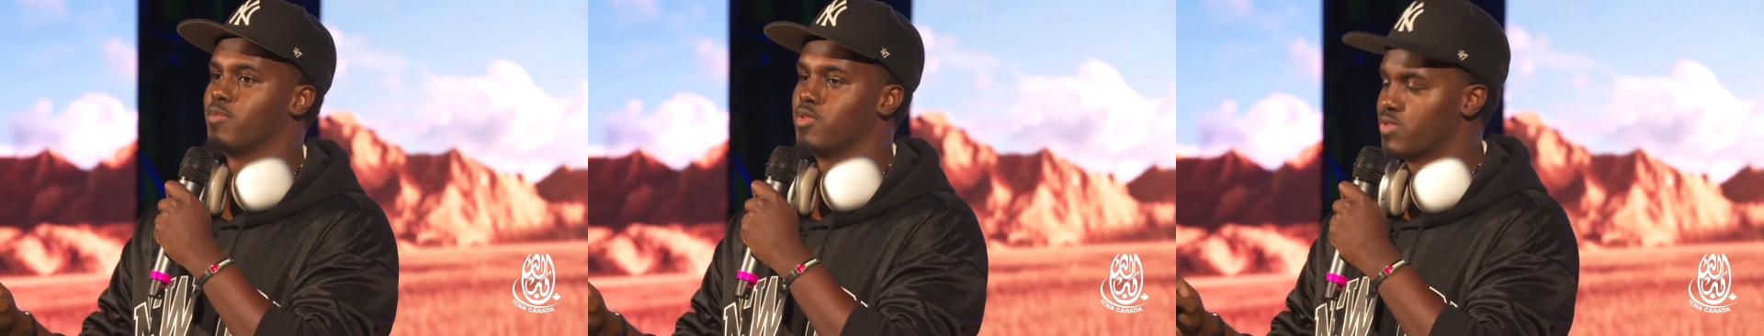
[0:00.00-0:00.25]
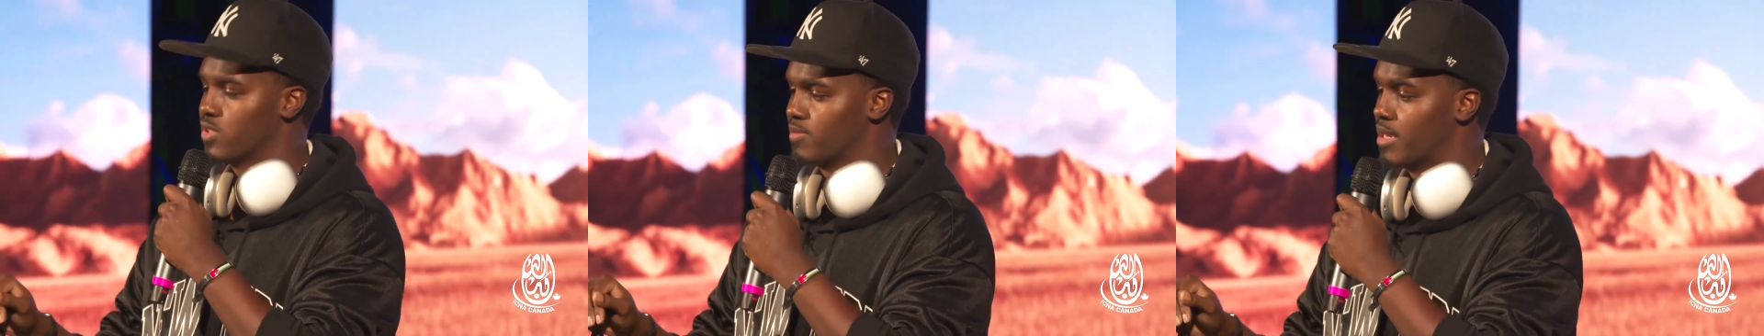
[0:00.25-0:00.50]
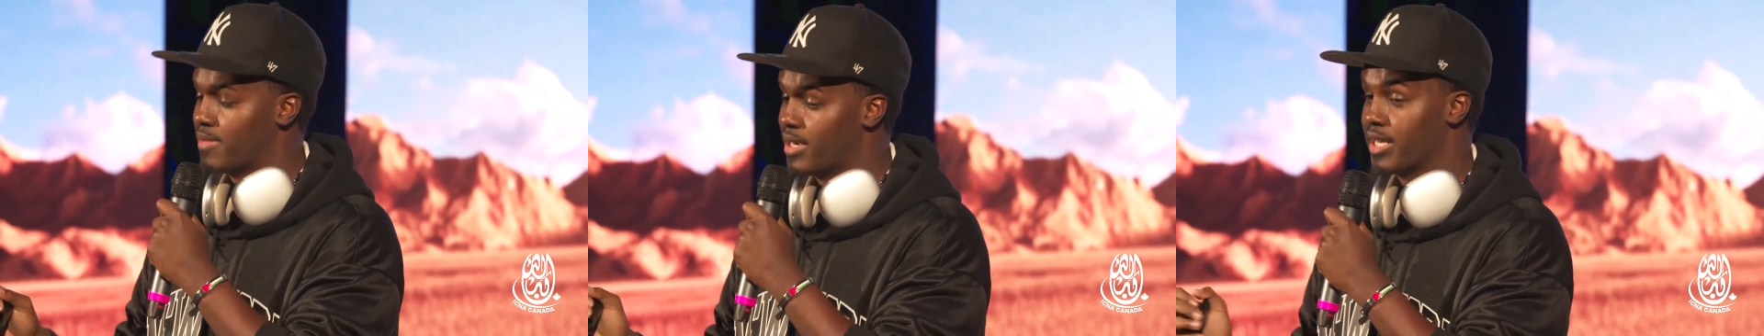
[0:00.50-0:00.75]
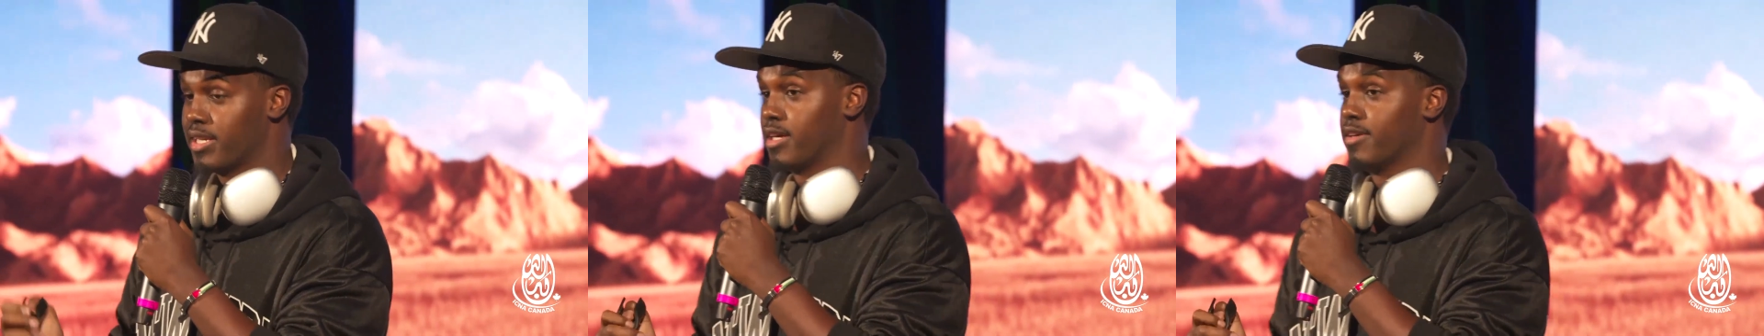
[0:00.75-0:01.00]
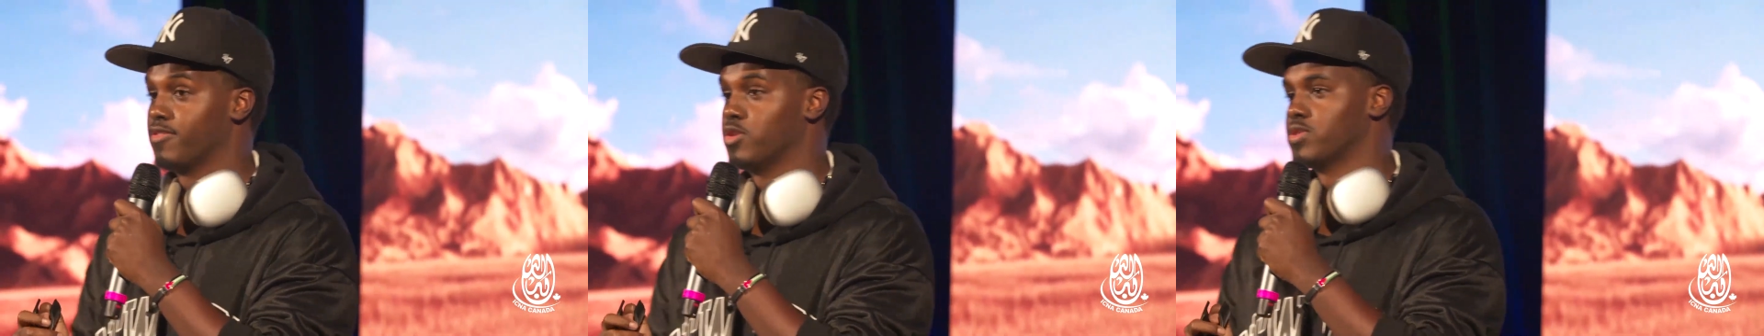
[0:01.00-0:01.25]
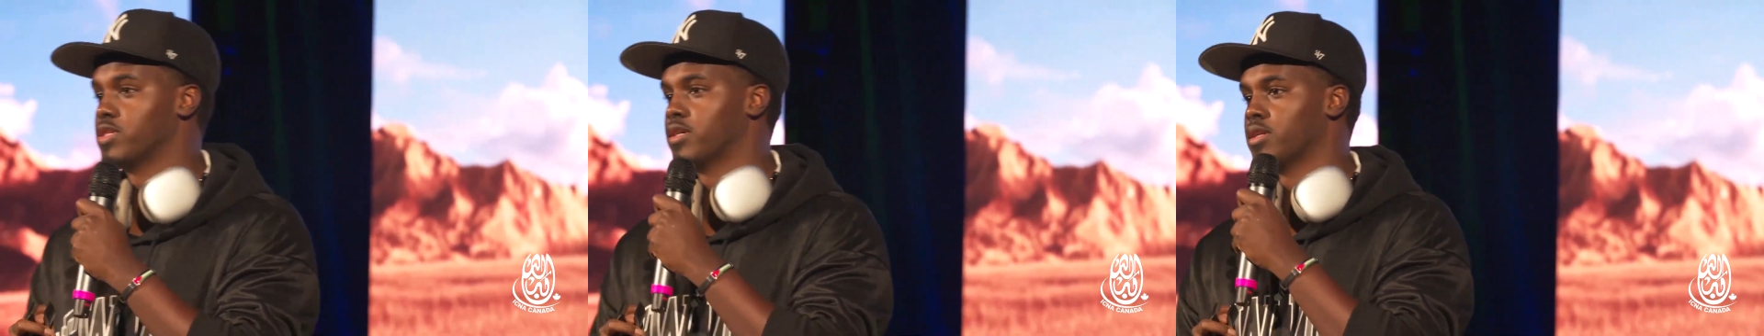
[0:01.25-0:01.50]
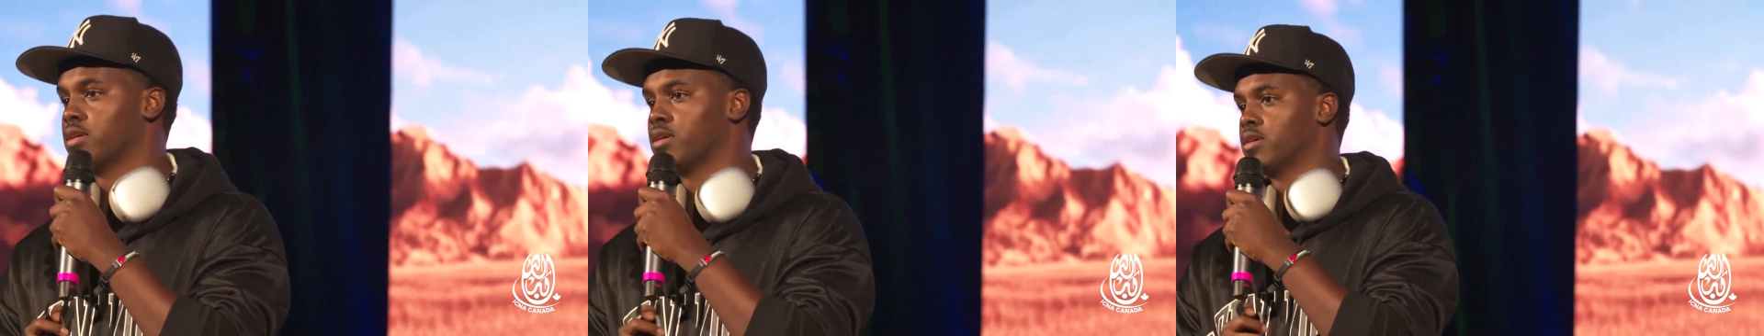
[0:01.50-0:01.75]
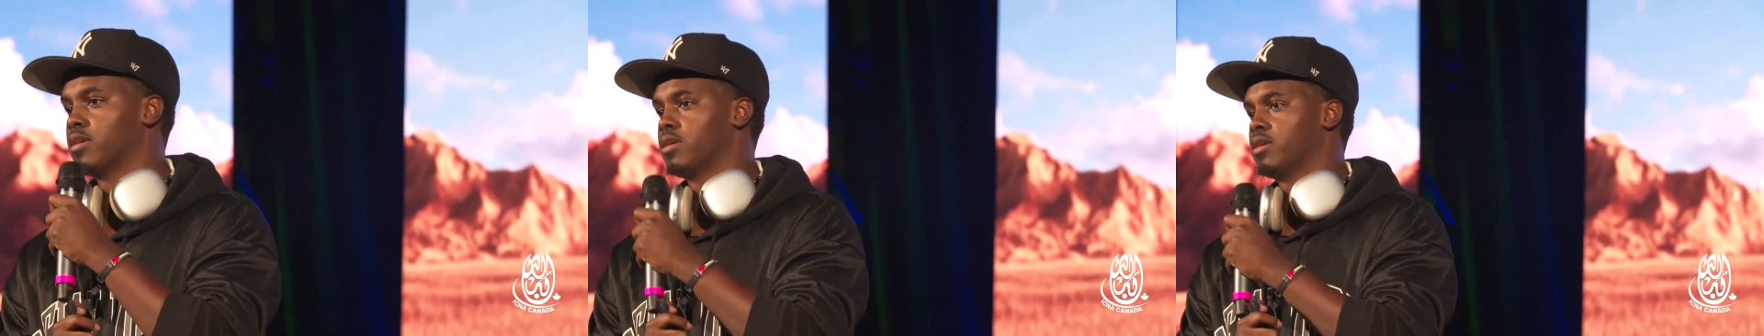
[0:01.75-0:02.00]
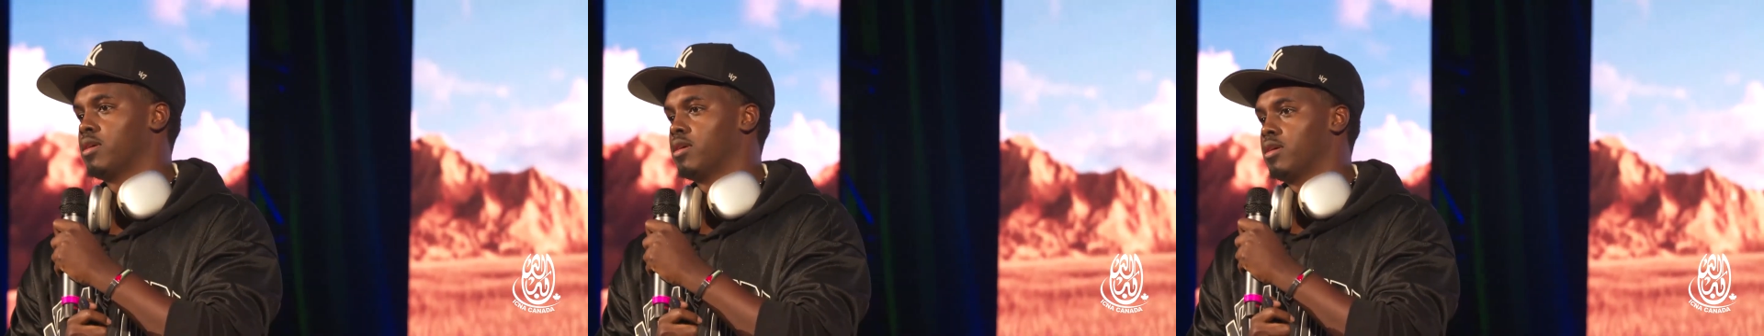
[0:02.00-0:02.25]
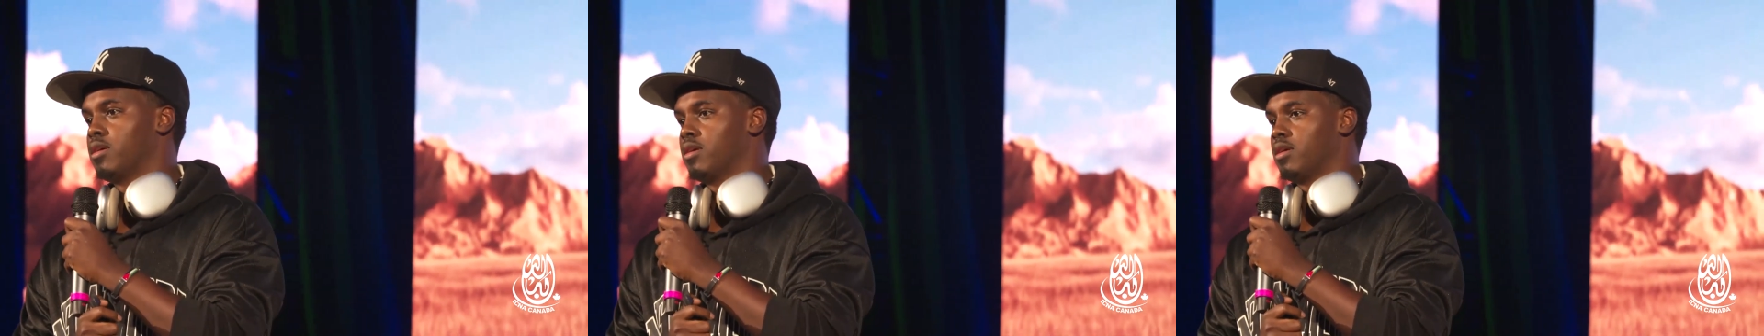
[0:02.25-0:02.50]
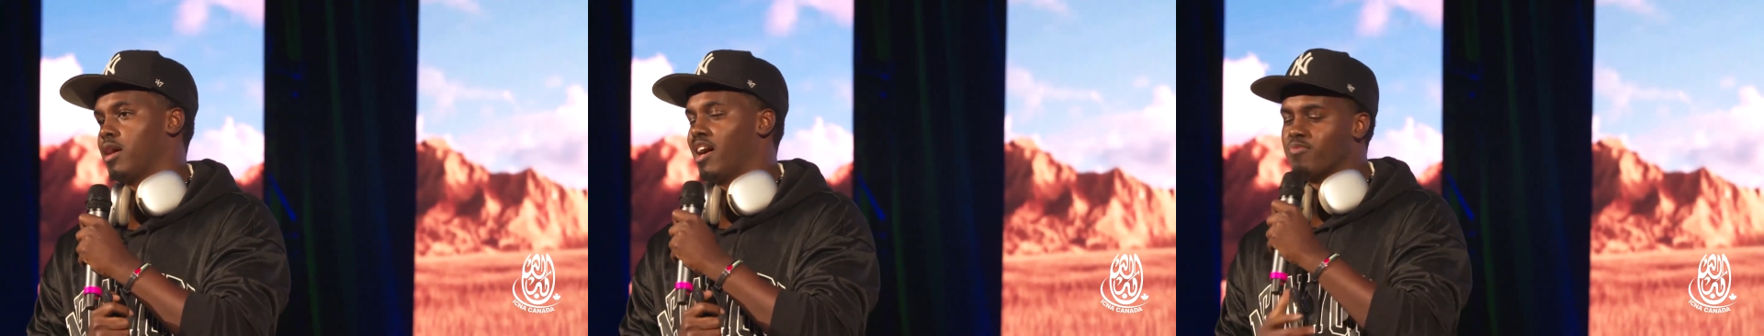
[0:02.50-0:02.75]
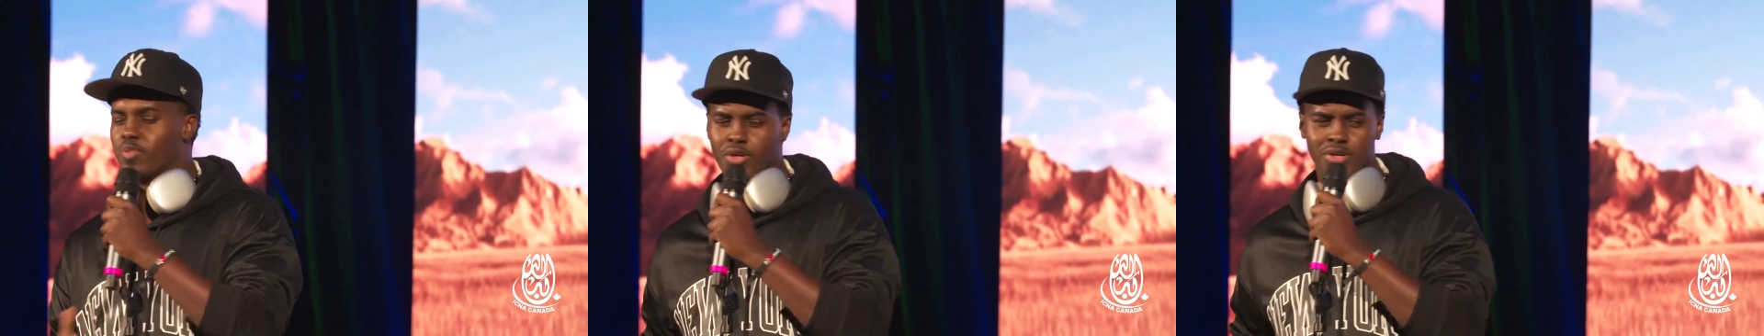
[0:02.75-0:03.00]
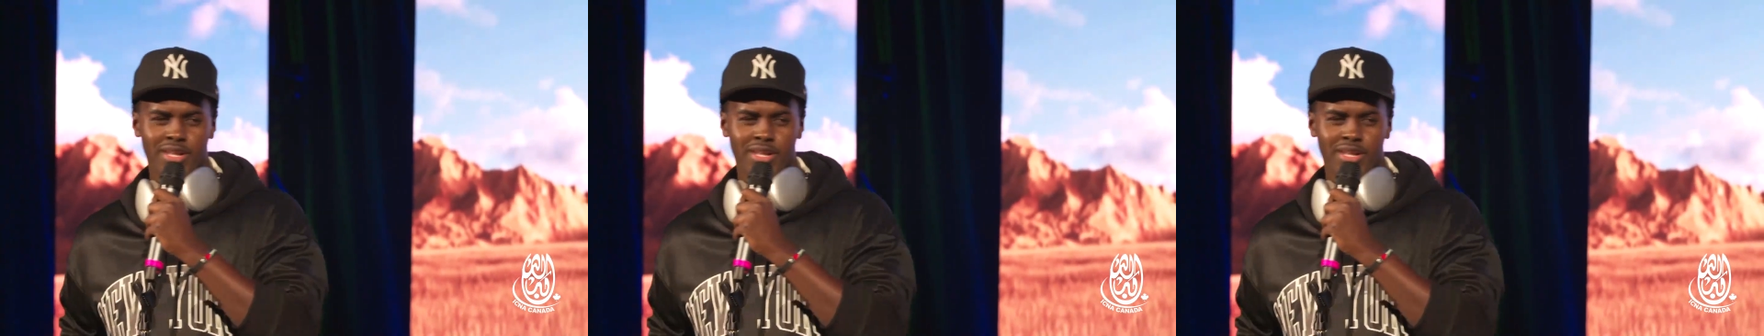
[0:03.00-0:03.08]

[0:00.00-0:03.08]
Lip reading: you took my mind and confused it. I've burned